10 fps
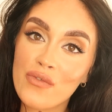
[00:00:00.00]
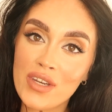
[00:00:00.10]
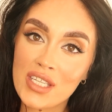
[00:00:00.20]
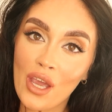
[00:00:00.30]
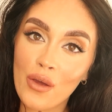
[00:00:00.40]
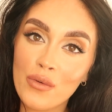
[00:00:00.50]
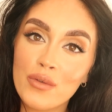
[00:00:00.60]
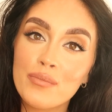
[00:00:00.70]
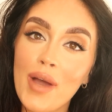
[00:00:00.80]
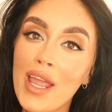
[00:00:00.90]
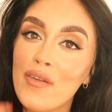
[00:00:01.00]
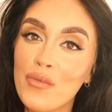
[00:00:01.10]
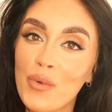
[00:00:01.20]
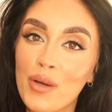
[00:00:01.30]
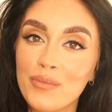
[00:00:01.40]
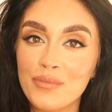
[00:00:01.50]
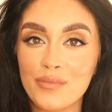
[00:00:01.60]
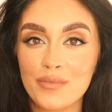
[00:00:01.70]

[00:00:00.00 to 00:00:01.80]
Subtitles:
video. Bye everyone.